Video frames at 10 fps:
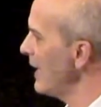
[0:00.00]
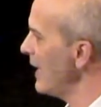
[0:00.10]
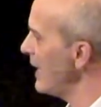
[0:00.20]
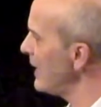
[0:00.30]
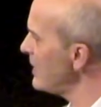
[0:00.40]

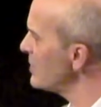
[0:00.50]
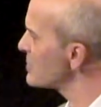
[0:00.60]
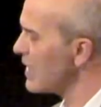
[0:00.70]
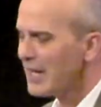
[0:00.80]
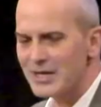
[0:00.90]
And he just
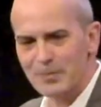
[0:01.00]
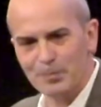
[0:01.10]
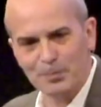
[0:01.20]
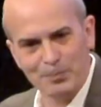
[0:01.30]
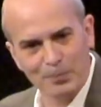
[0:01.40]
kind of
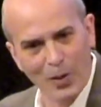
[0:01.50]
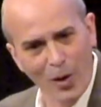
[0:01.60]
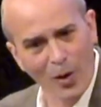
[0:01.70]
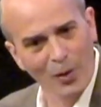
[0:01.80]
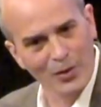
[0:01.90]

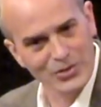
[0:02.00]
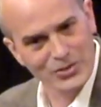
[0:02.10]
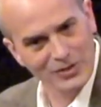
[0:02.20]
paused